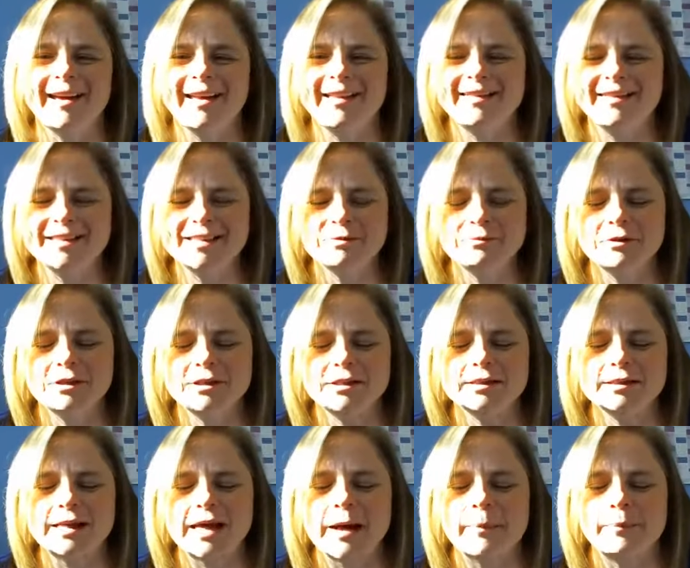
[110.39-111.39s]
This one
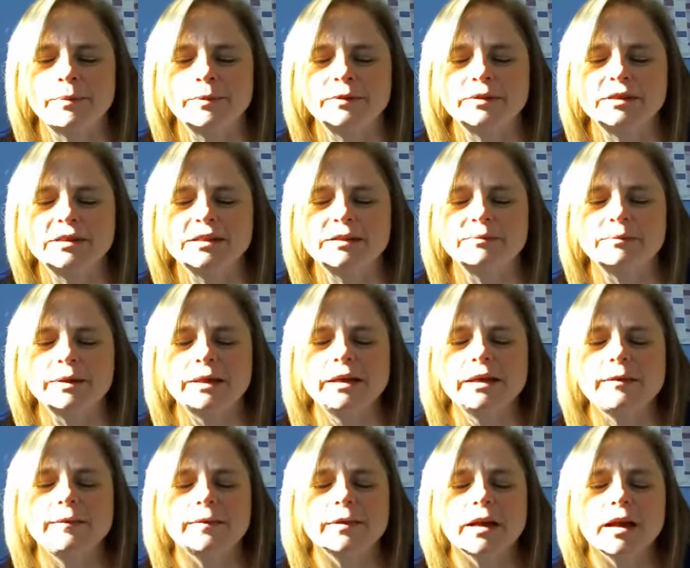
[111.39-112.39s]
just happens to
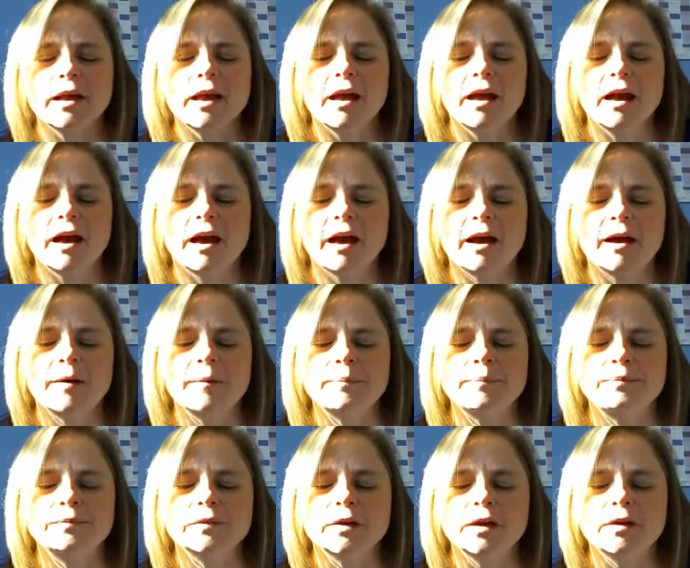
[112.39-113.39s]
be, this